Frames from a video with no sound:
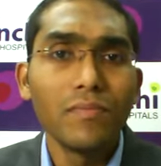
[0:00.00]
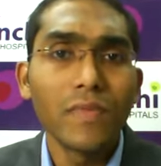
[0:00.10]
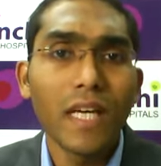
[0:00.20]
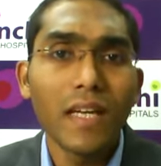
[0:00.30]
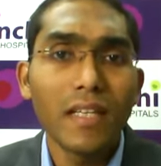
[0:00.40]

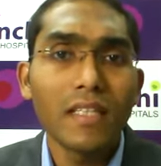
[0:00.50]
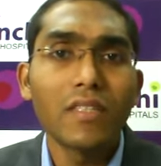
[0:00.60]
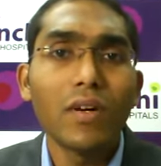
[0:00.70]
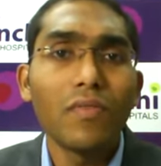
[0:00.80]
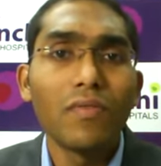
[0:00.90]
they are at
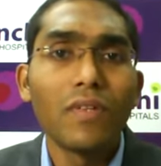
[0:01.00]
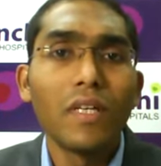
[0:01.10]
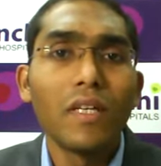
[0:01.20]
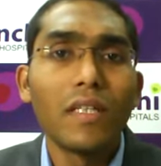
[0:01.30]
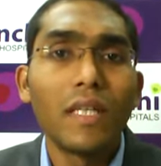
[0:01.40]
risk of
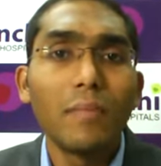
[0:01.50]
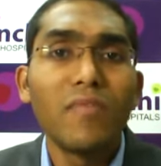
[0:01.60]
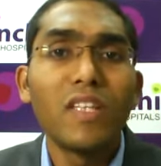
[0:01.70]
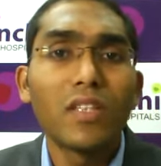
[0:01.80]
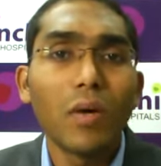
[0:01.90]
deep
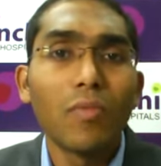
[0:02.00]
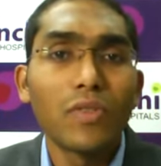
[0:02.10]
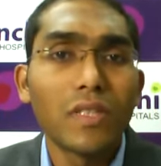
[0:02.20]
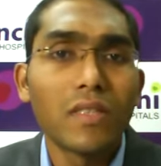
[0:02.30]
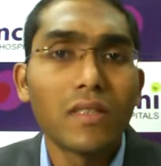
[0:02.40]
vein
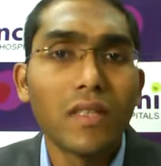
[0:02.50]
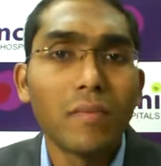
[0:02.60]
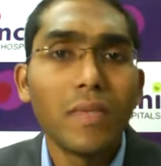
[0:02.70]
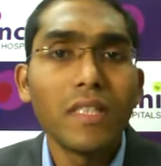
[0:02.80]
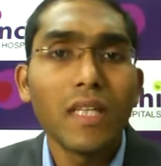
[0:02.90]
thrombosis.
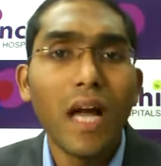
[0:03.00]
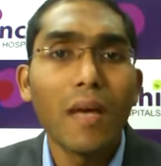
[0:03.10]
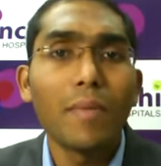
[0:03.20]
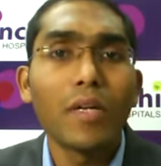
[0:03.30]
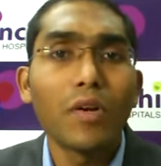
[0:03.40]
That means
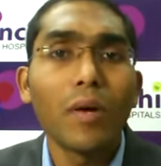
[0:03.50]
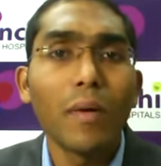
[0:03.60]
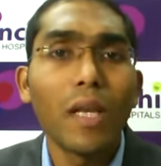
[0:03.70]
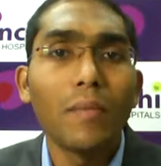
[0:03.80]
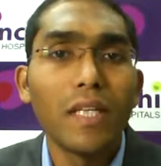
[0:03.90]

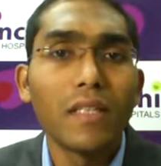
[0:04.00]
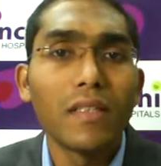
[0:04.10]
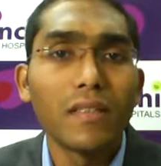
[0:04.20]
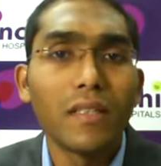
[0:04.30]
hypercoagulability.